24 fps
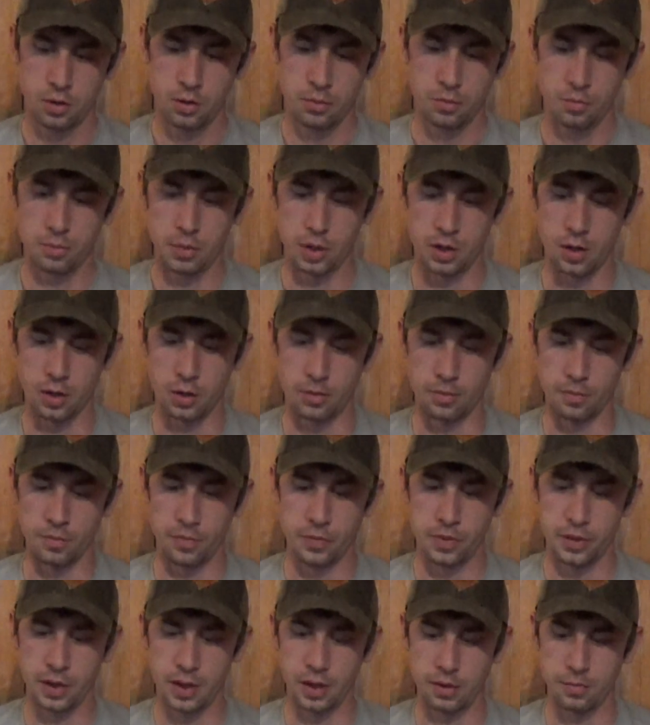But
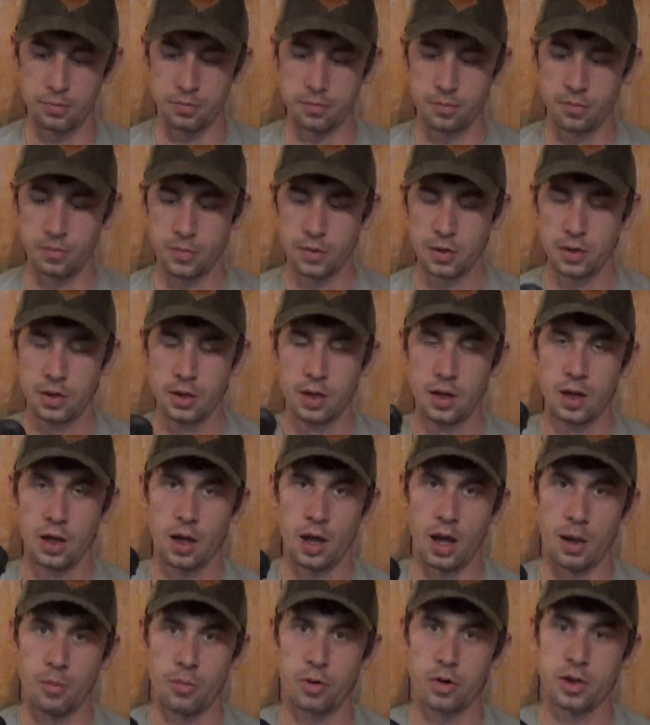
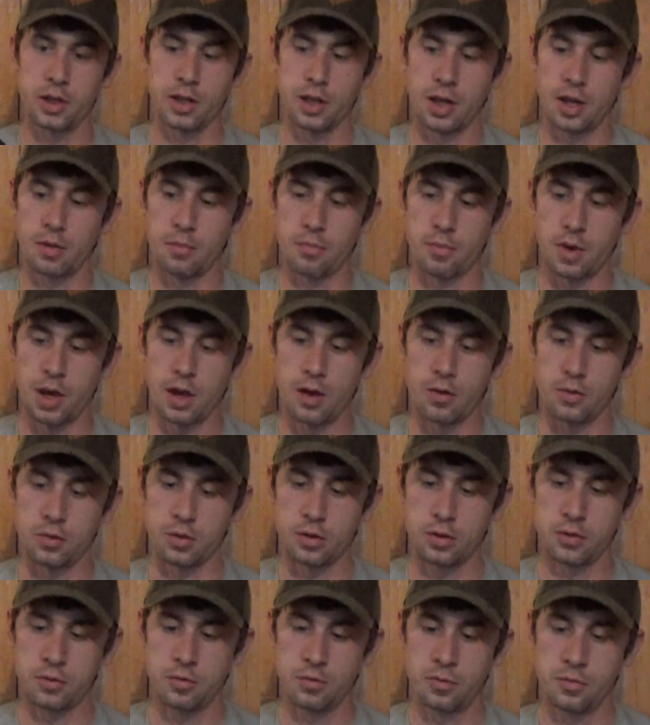I'm working on a
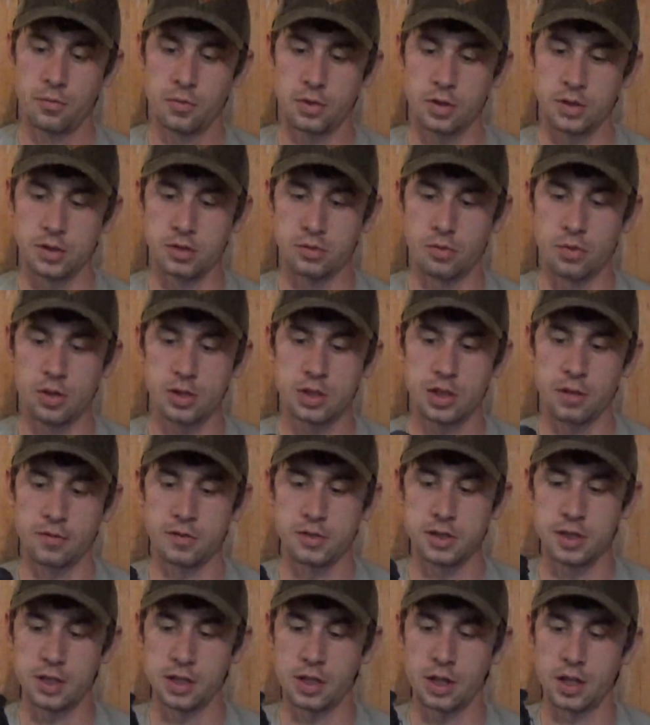mount, because the ones I've
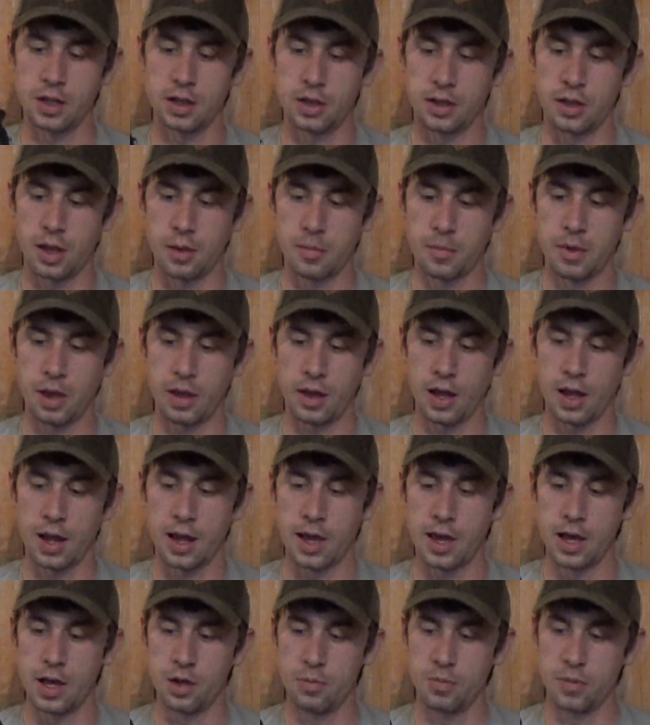seen I got a
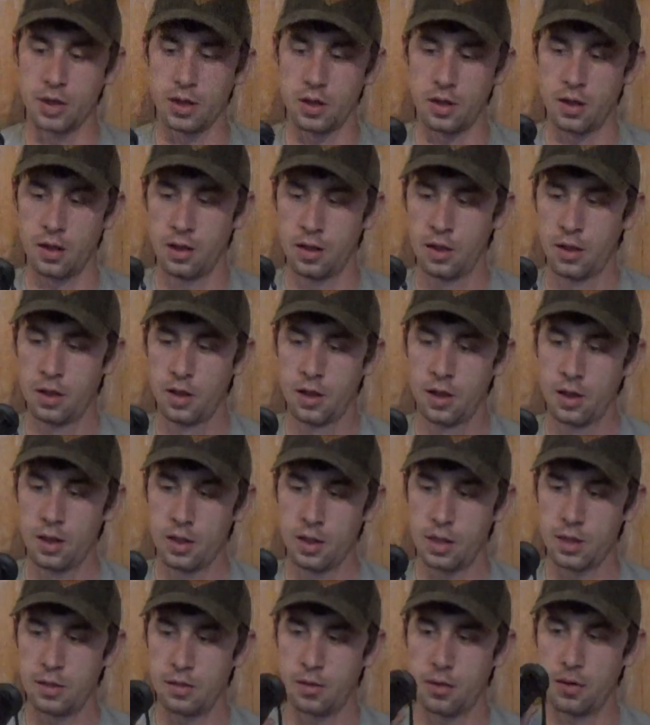helmet,
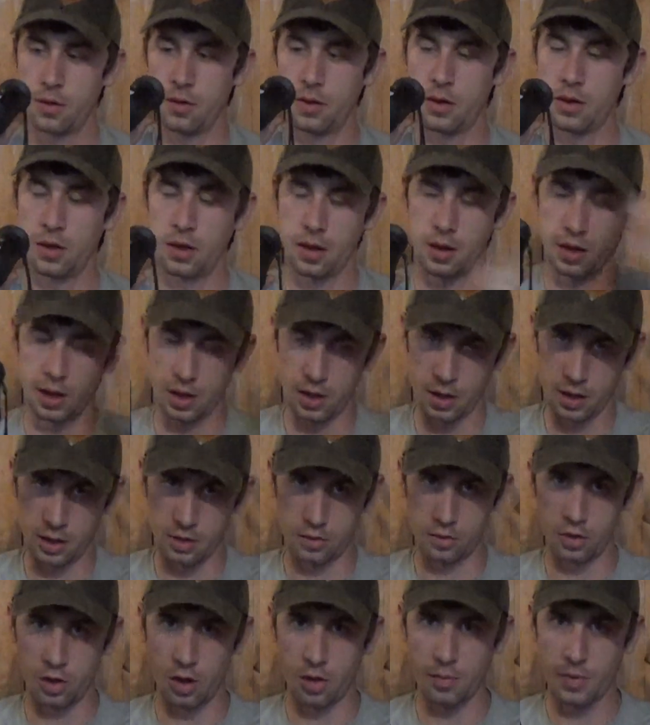and
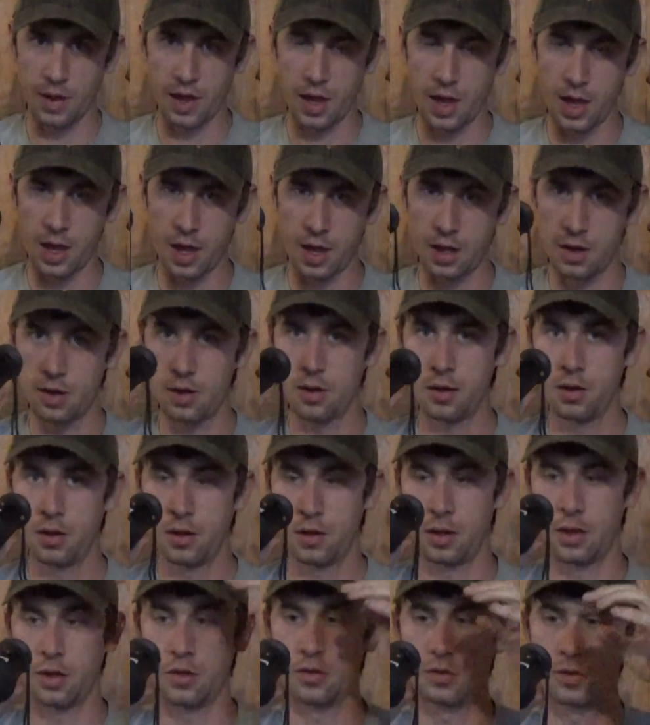it'll go on my head,
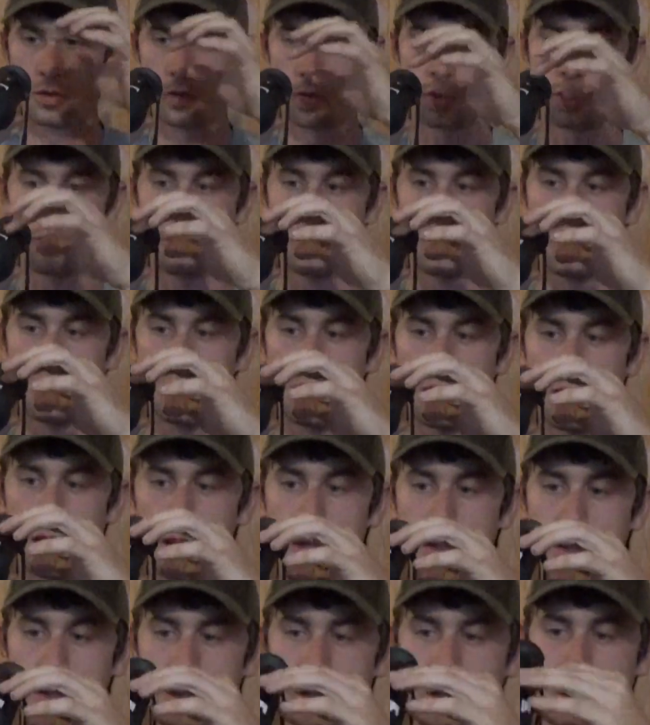and it'll screw into
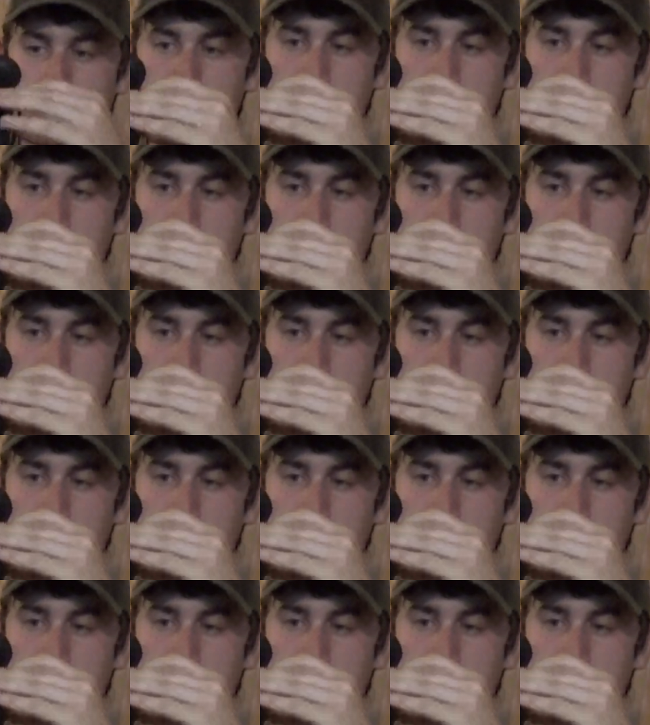this.